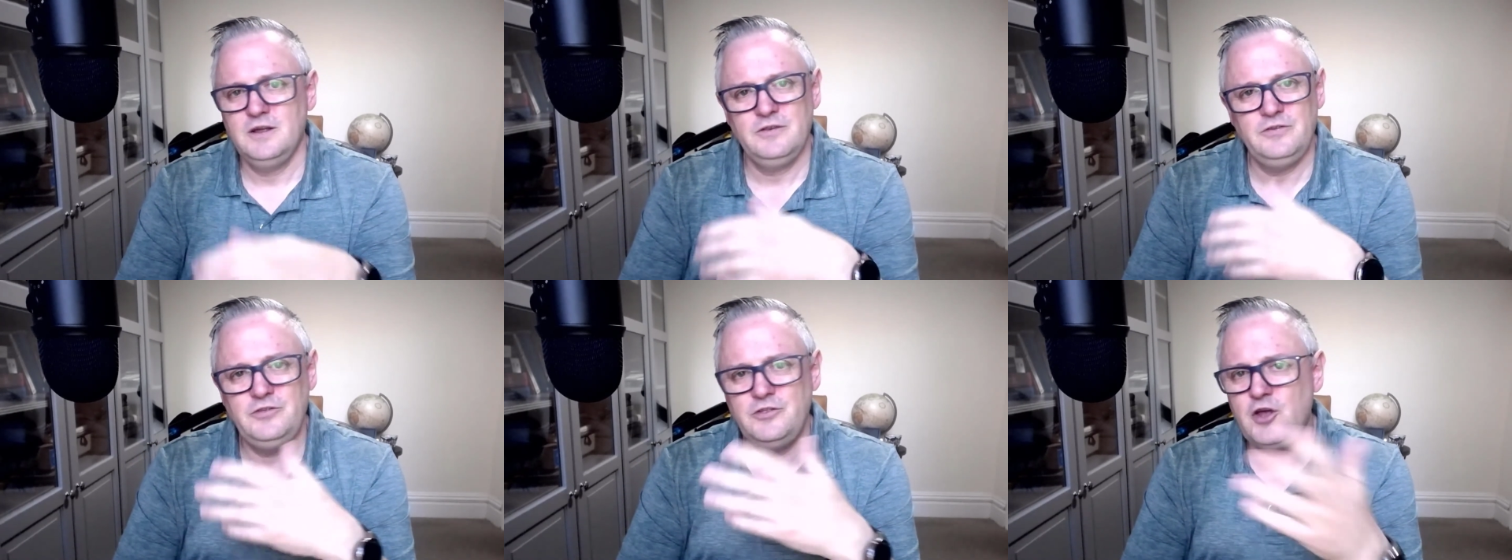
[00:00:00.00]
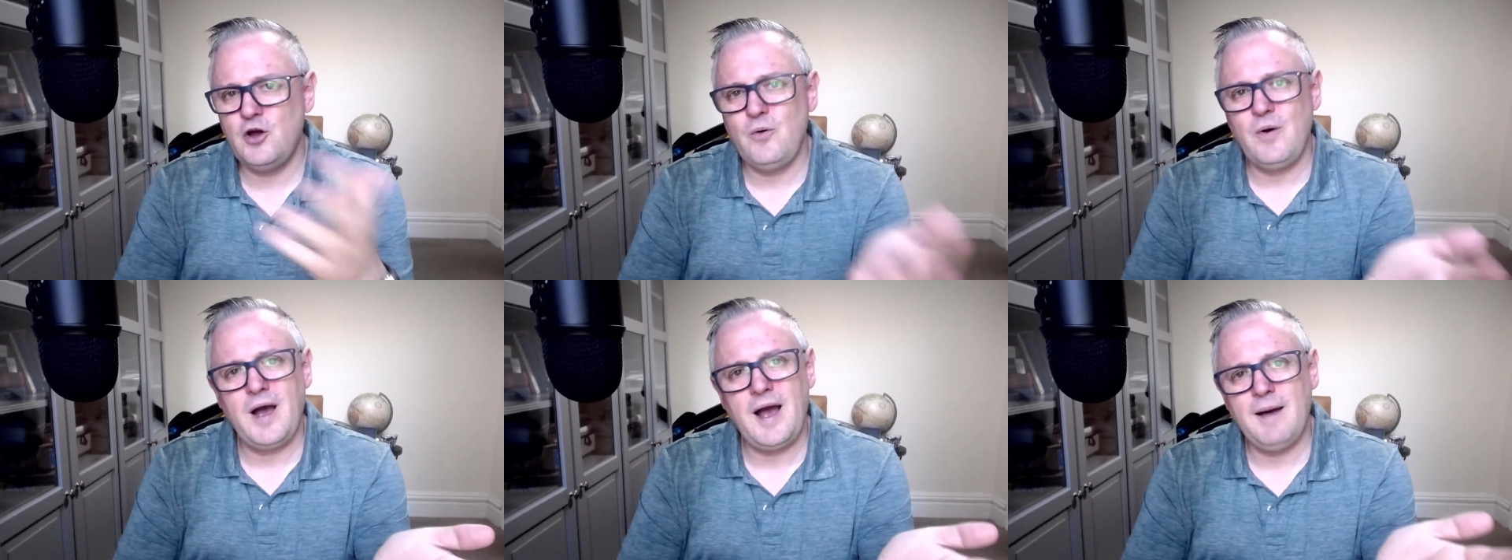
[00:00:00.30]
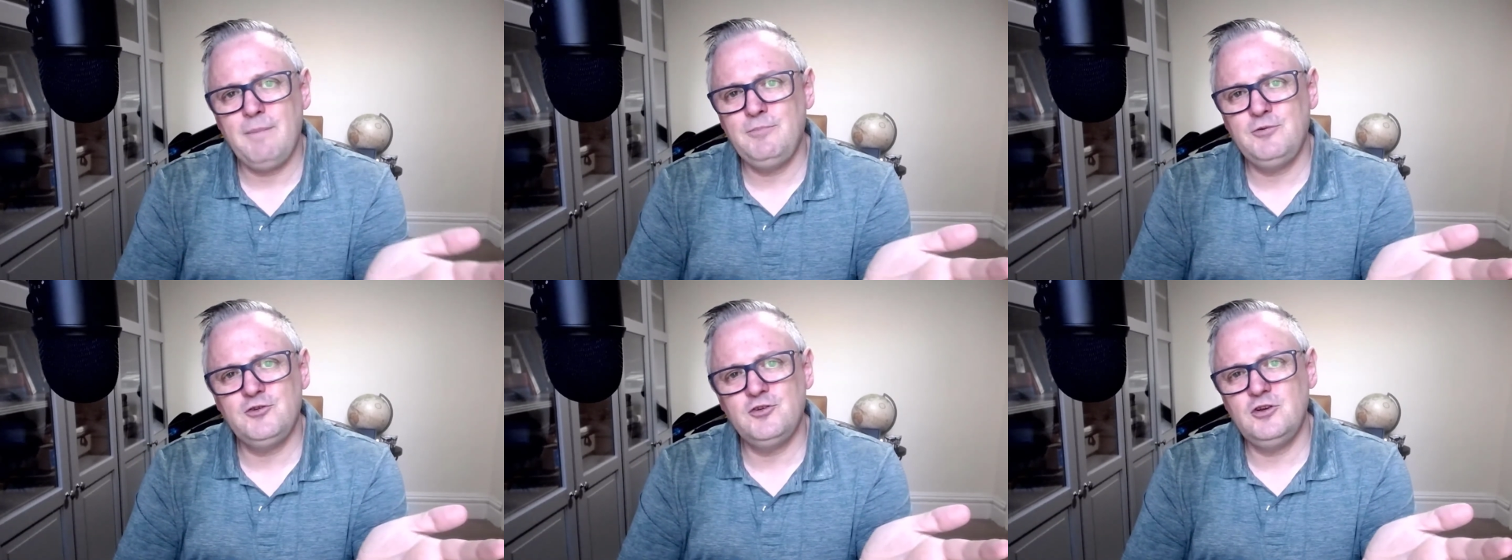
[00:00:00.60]
No
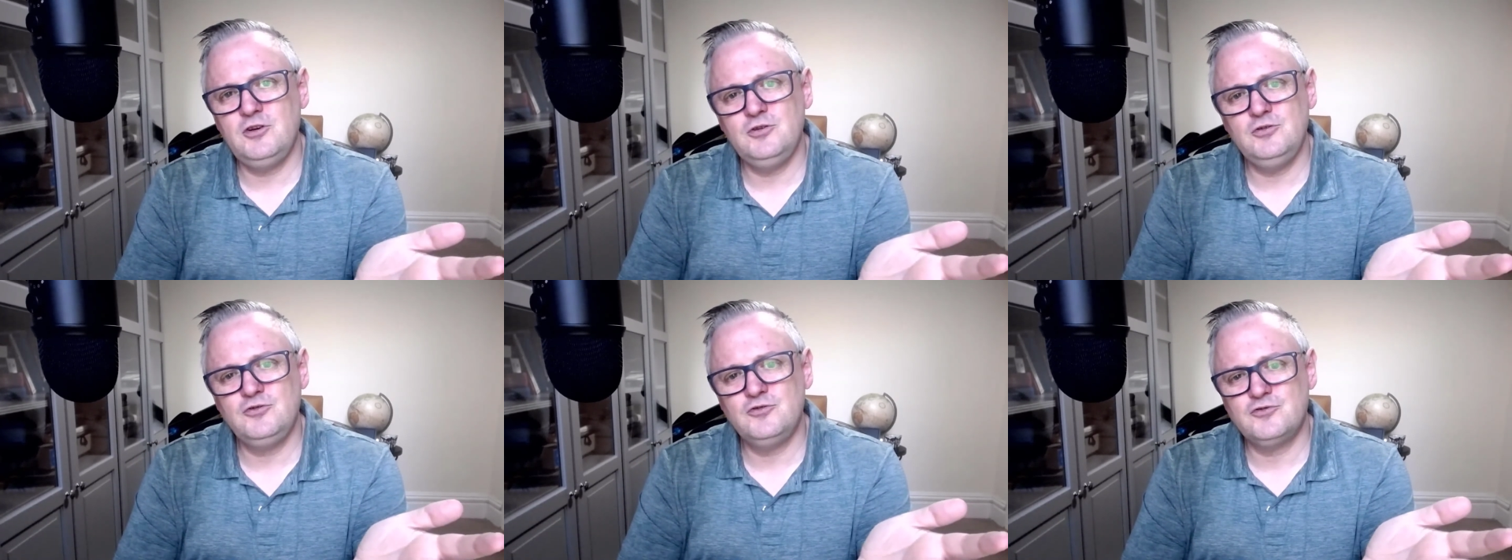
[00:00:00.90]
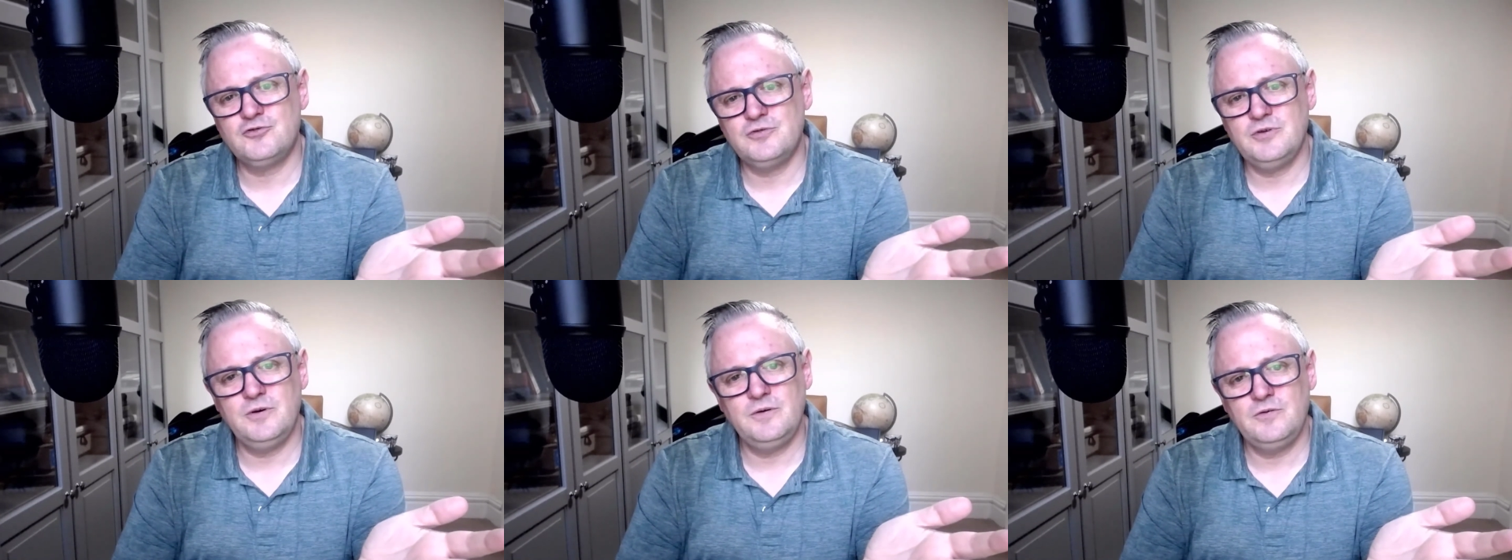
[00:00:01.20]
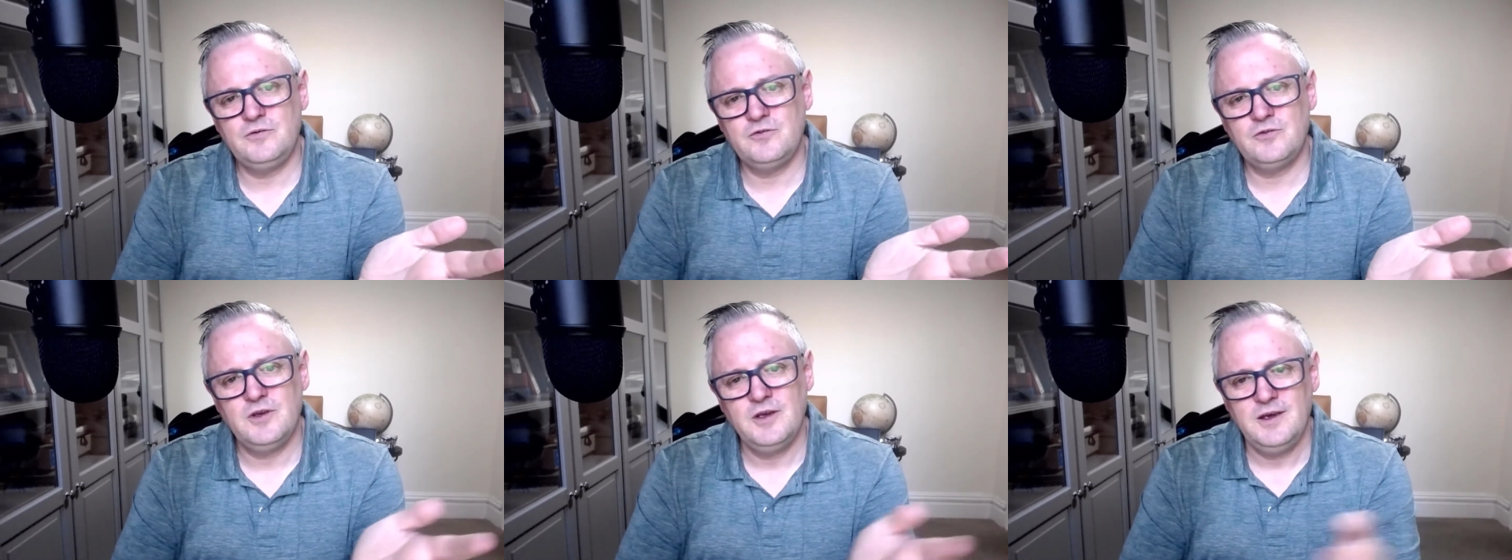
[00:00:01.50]
absolute
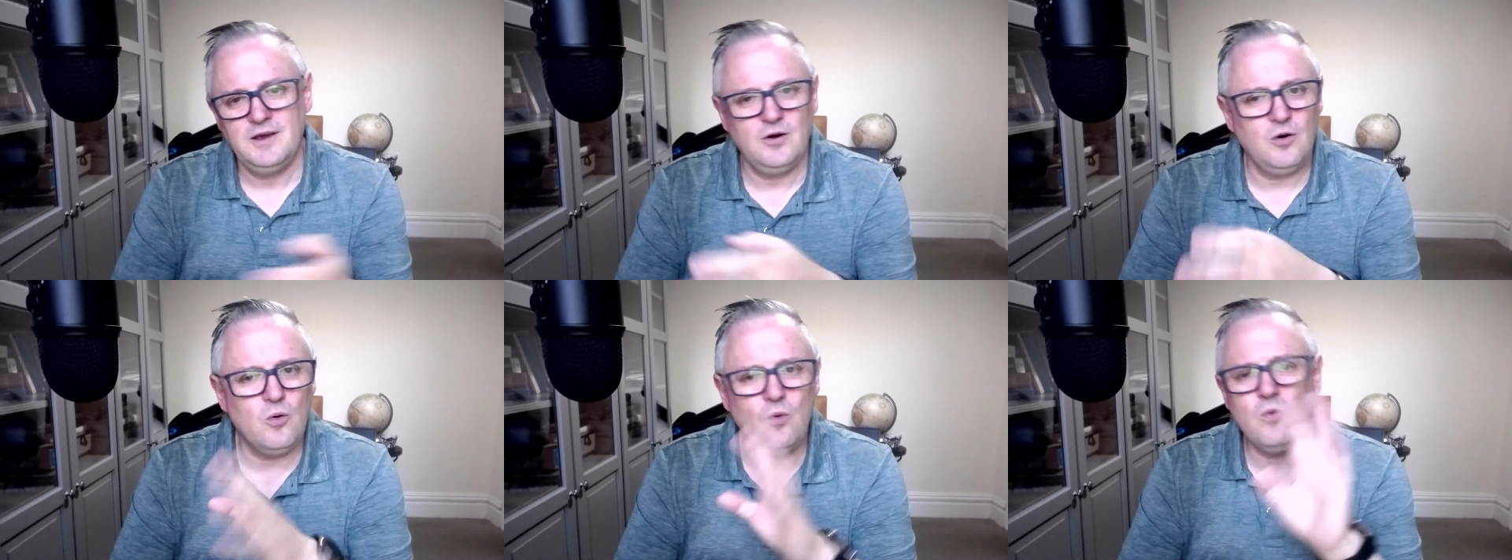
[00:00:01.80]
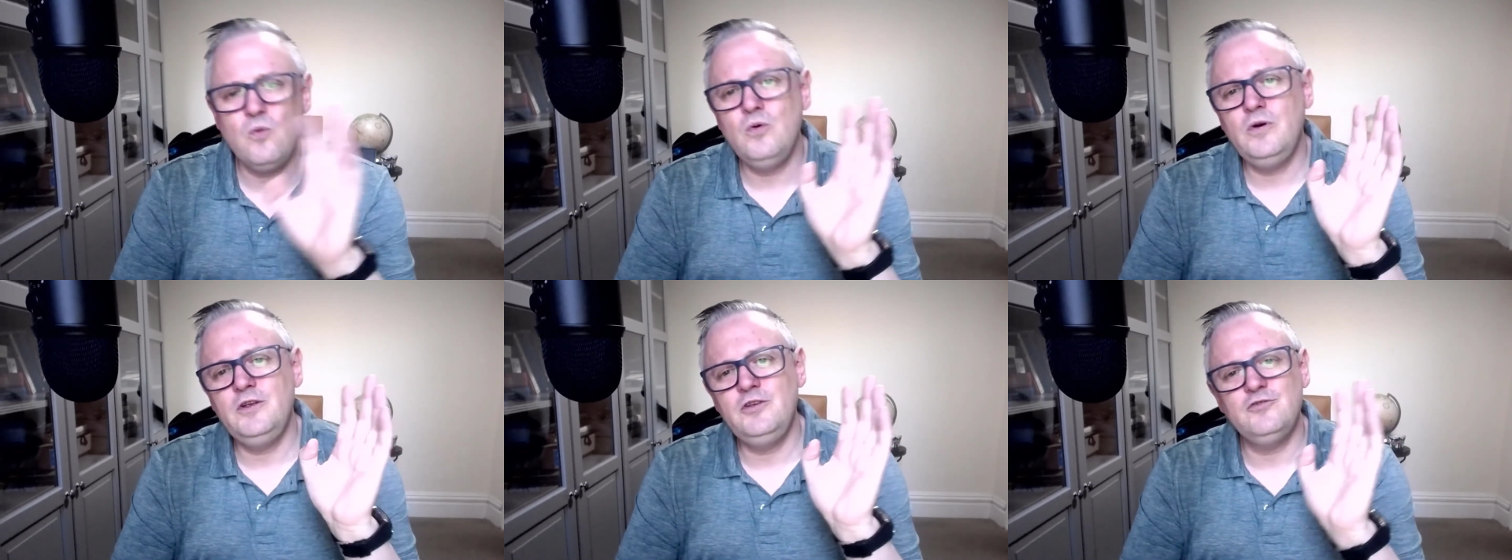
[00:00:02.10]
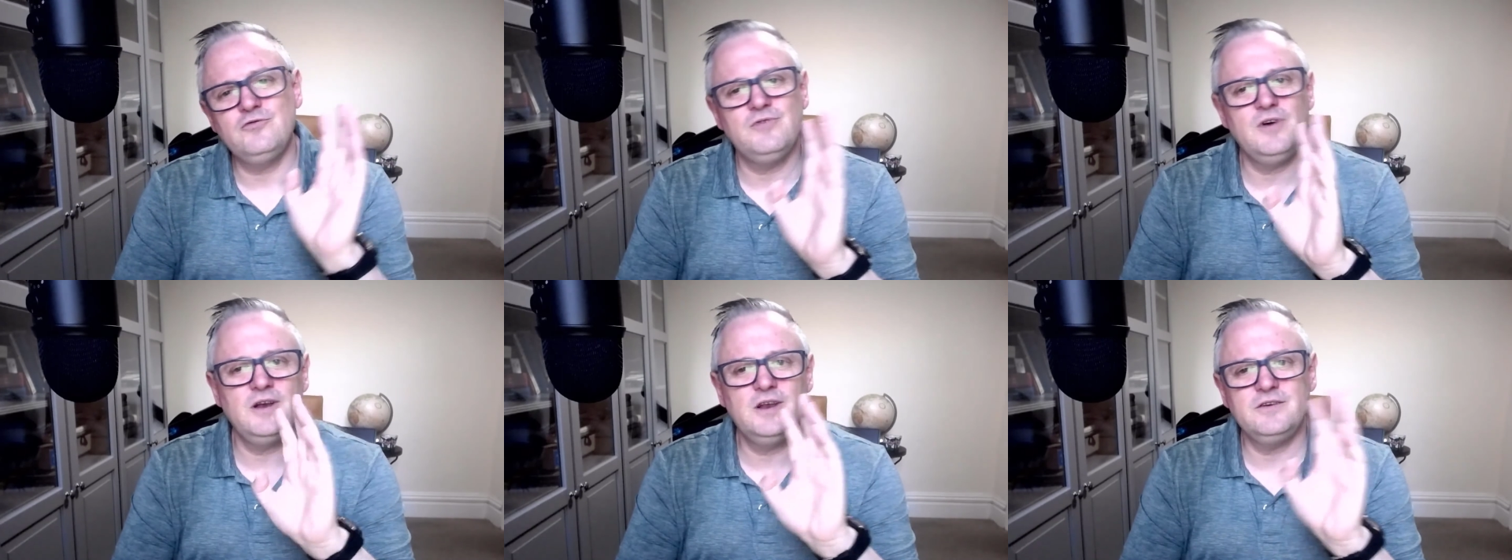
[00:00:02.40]
truths. All
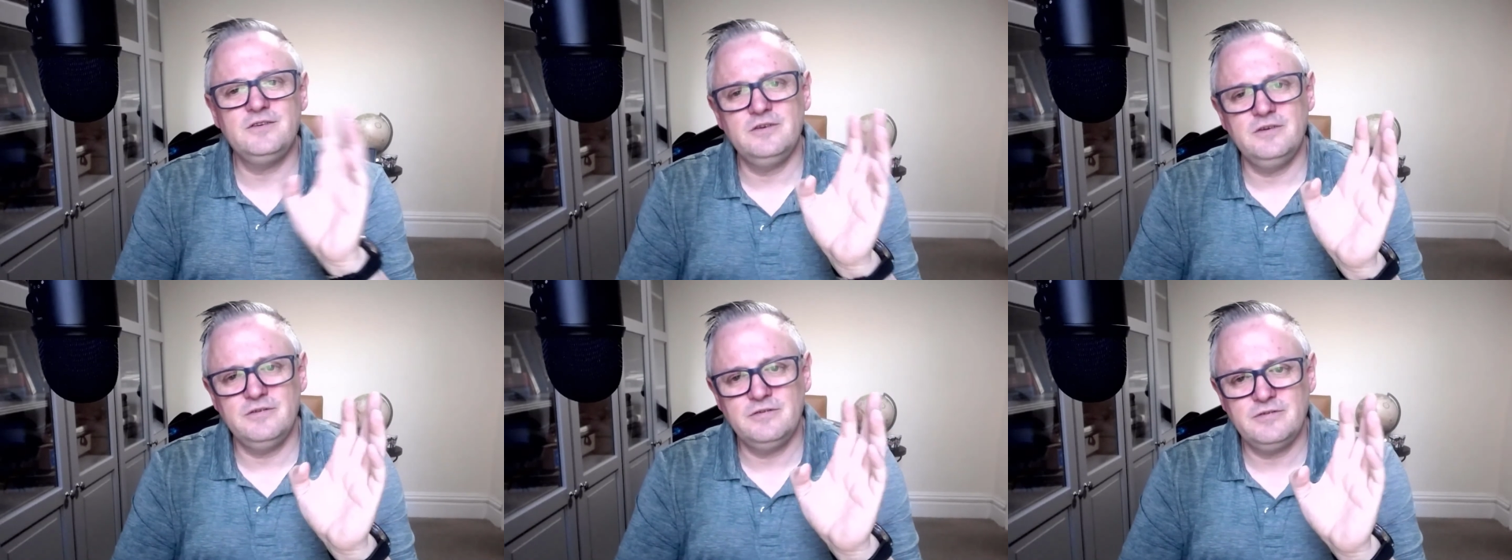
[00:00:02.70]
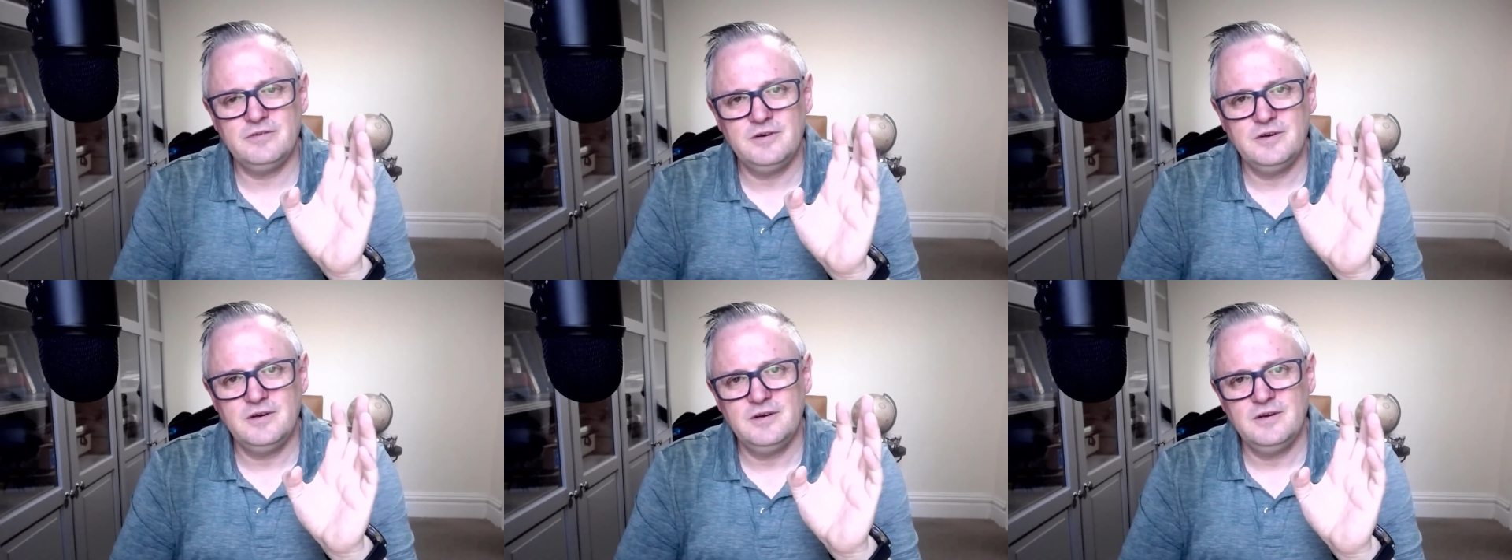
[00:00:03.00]
is relative.